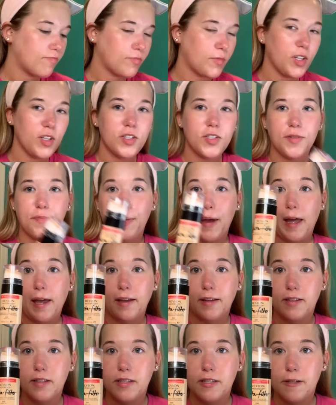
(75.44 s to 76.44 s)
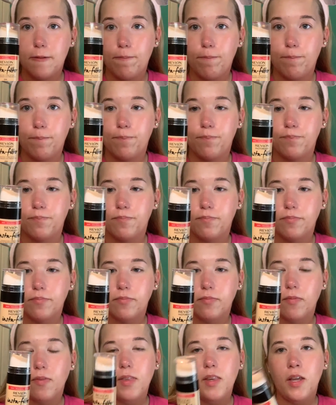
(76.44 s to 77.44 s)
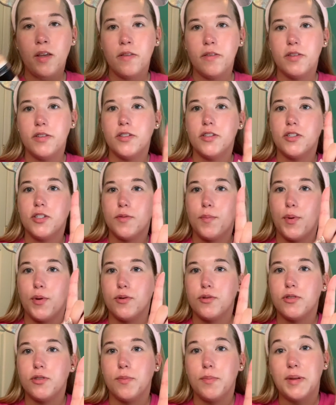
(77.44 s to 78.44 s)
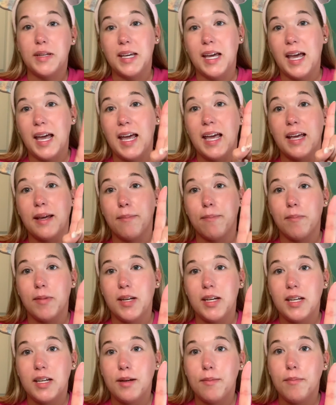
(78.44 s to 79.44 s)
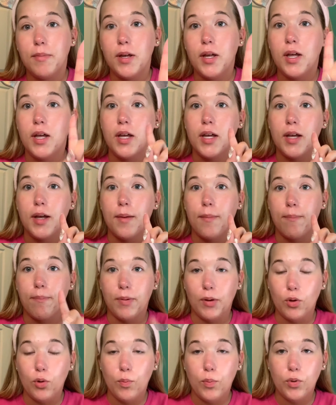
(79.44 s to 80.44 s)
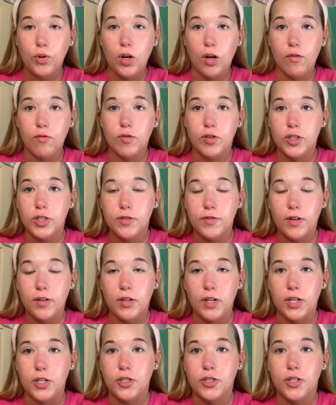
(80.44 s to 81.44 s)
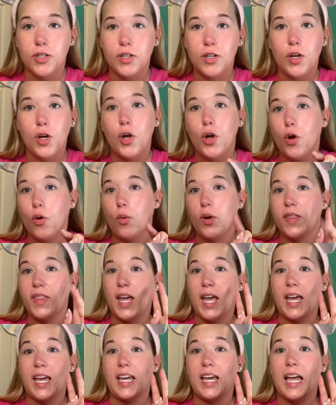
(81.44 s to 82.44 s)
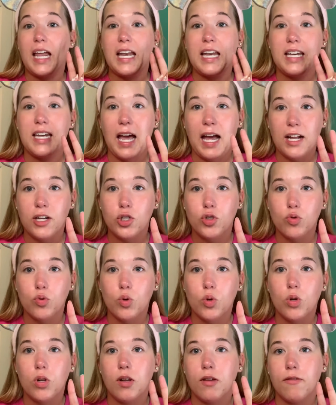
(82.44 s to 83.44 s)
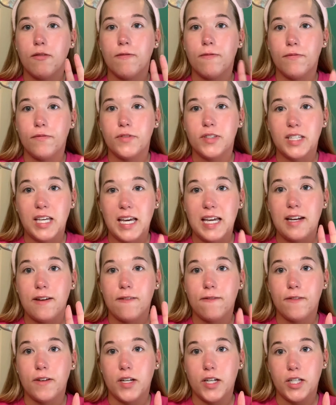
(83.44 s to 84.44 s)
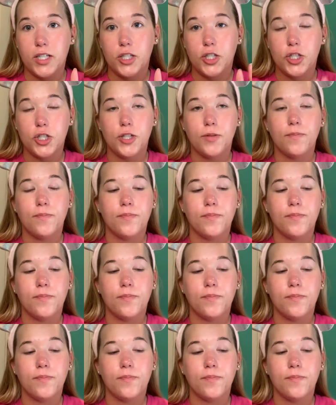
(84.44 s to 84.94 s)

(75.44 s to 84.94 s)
The specs. This is supposed to be a medium buildable coverage foundation with a natural skin finish.